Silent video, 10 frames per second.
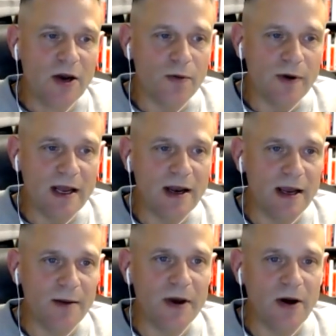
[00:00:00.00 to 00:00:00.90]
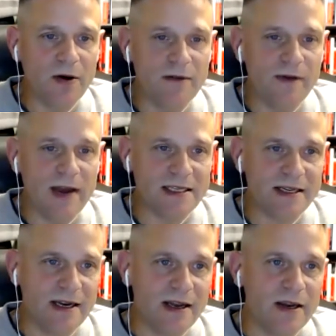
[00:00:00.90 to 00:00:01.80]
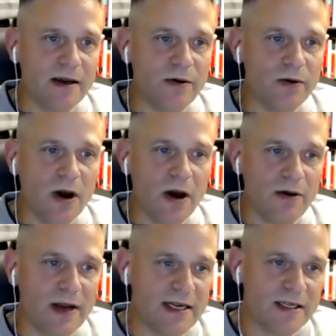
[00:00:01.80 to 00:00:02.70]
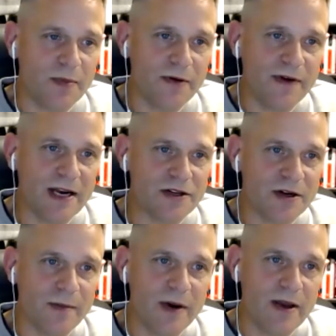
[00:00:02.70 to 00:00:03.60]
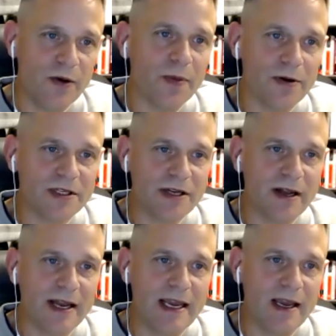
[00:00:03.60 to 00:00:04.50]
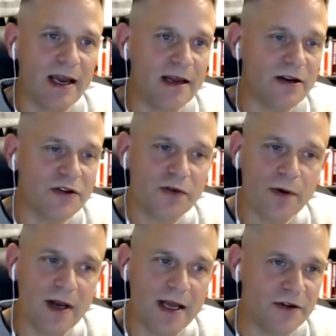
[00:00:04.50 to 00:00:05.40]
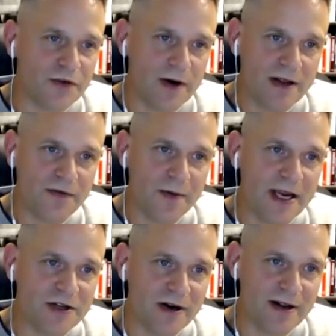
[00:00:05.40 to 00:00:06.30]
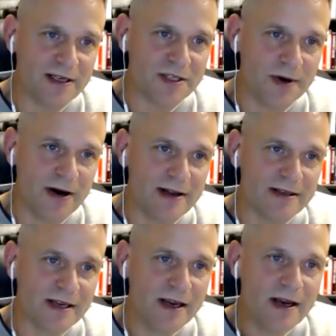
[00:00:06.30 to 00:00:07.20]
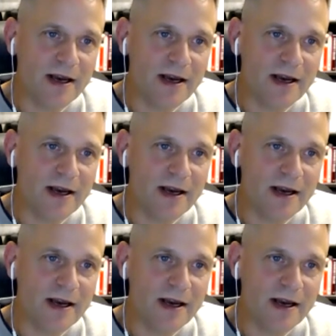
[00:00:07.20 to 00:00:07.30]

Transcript: really about investing in you not only as a professional but you personally and it is truly a transformational experience